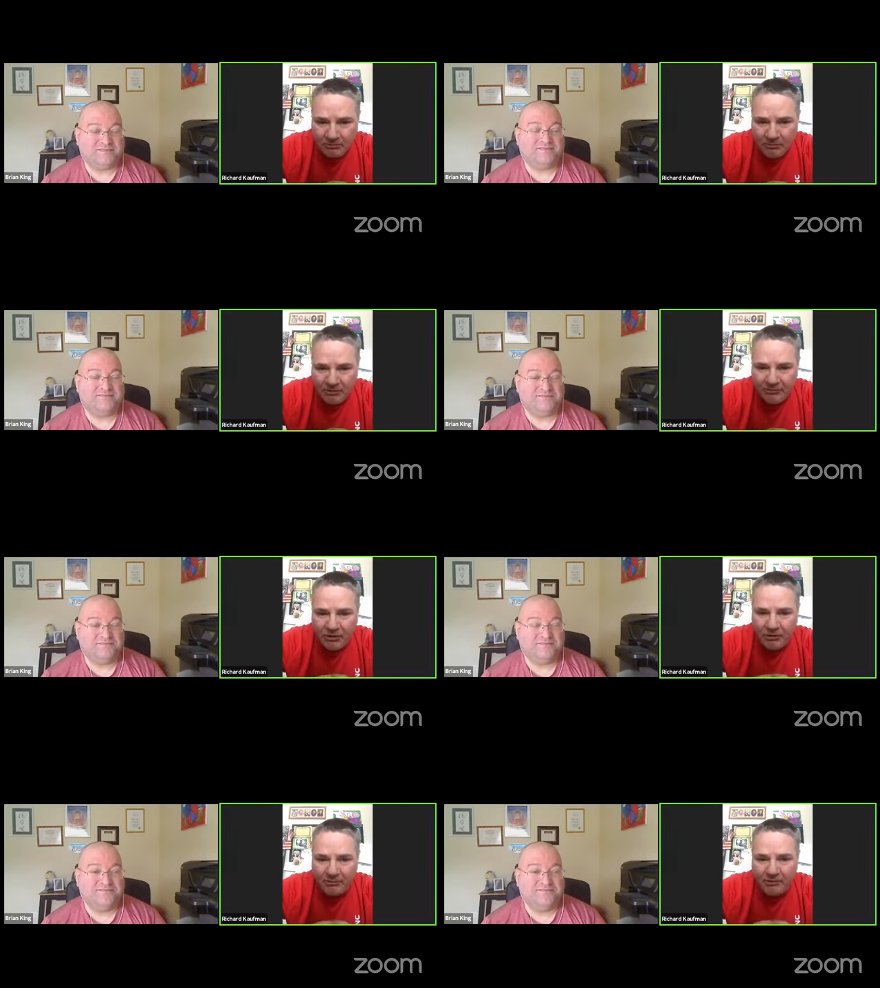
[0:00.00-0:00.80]
Speaker 1: If you're
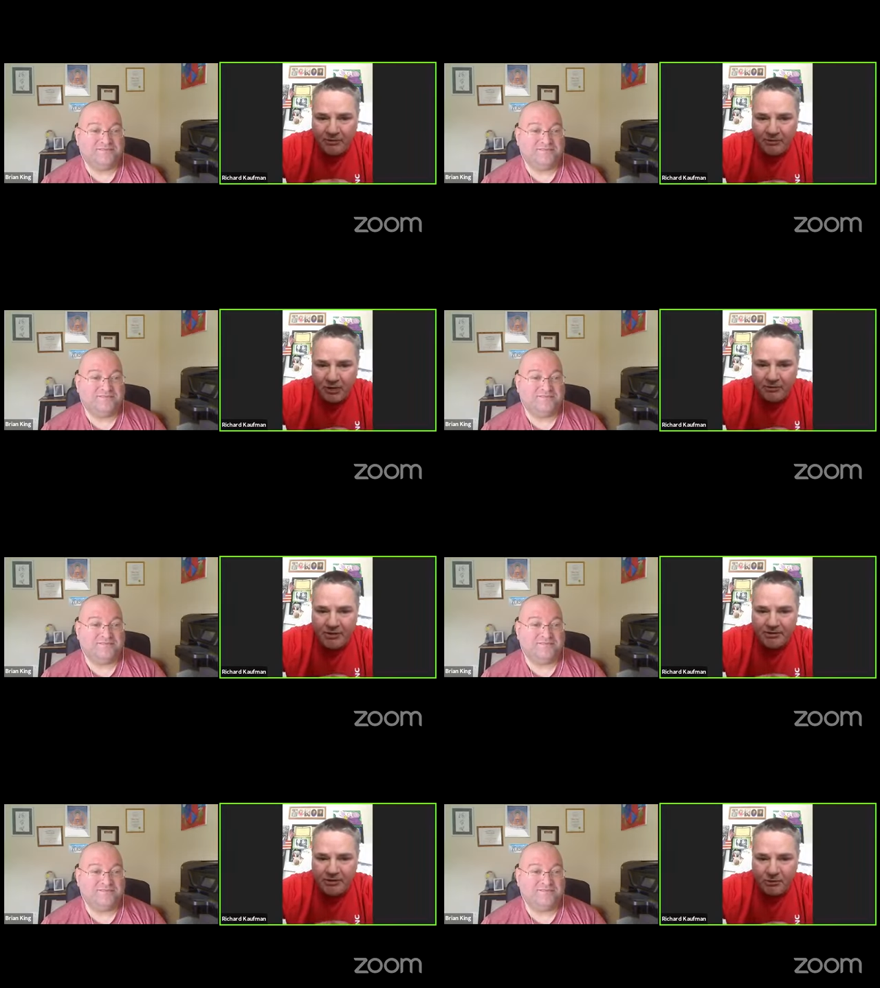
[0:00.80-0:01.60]
the, if you're the
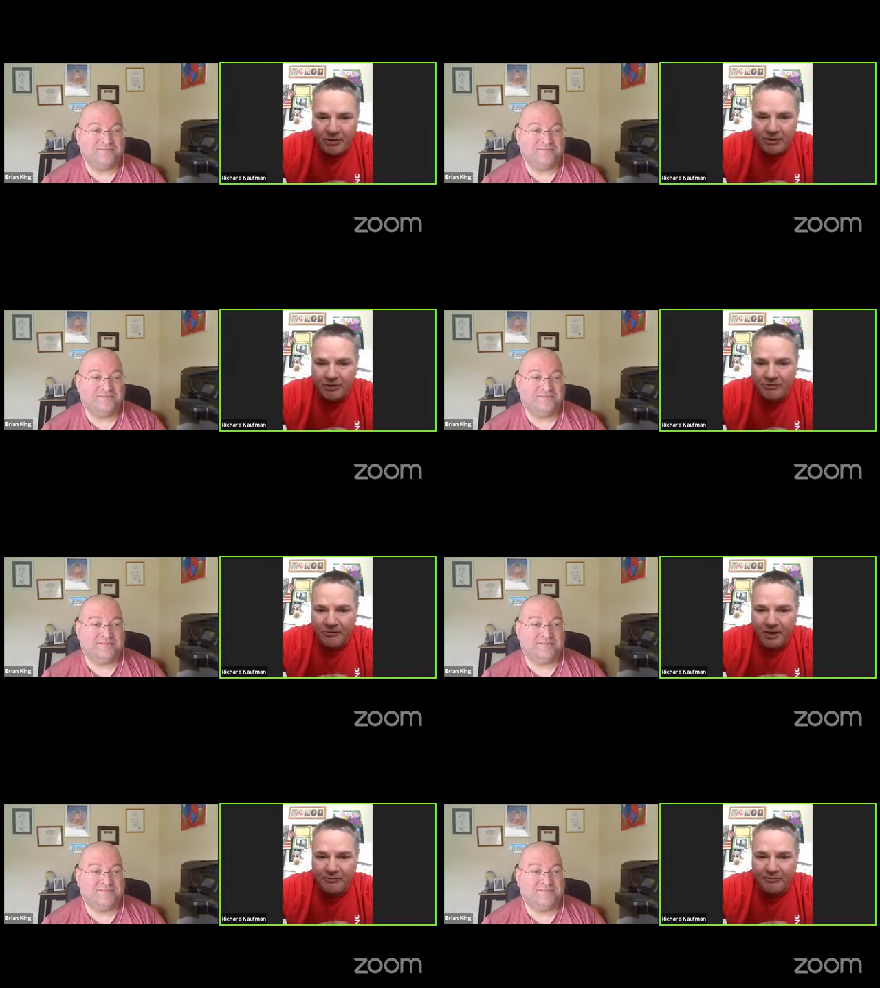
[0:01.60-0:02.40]
richest one in your
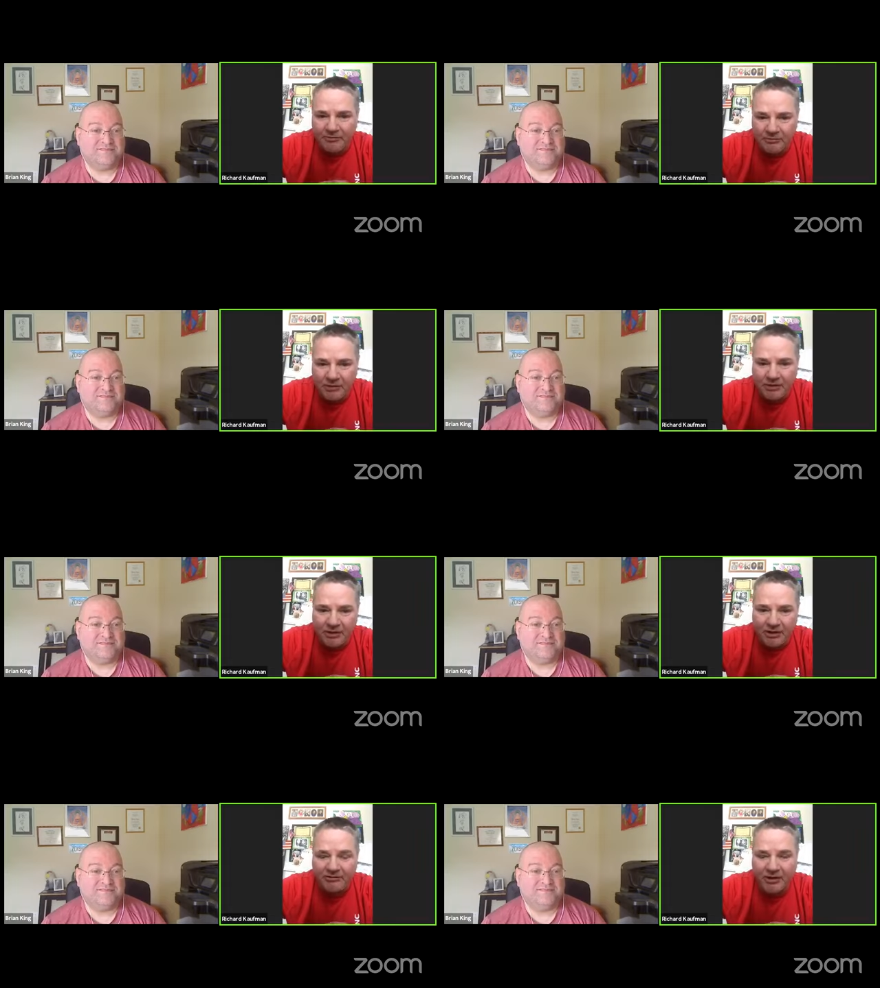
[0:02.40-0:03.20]
five, then you
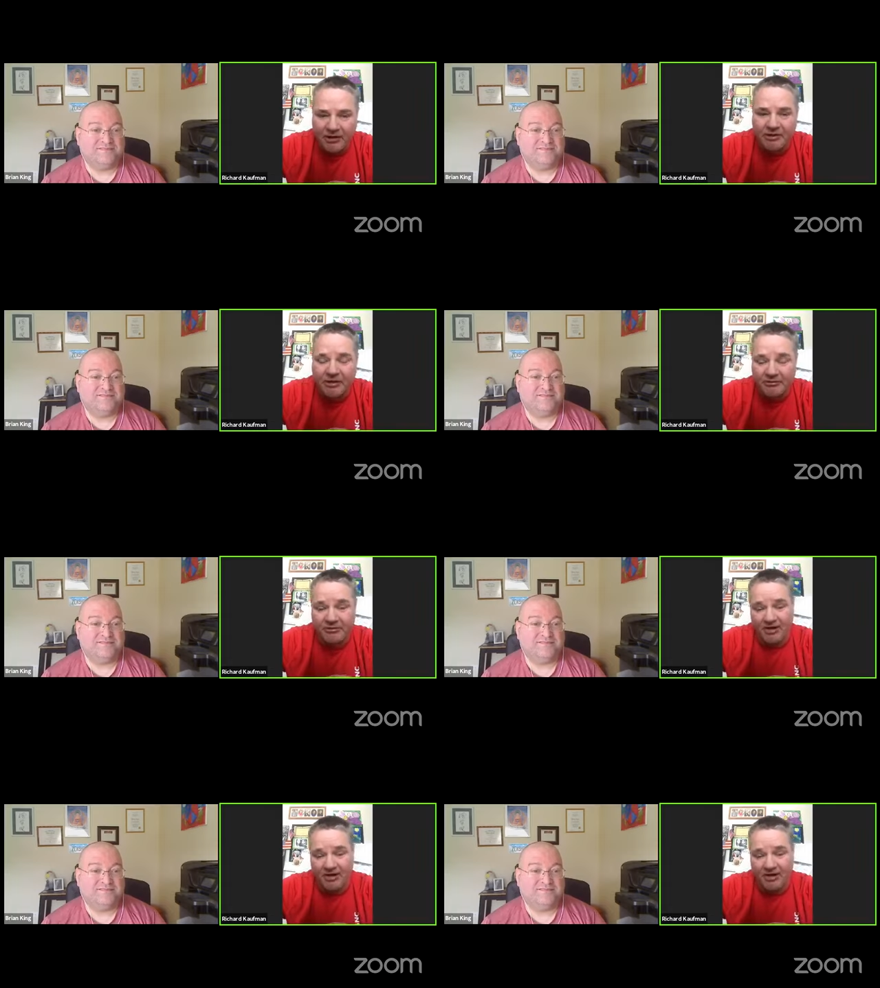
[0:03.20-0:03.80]
need to find another five.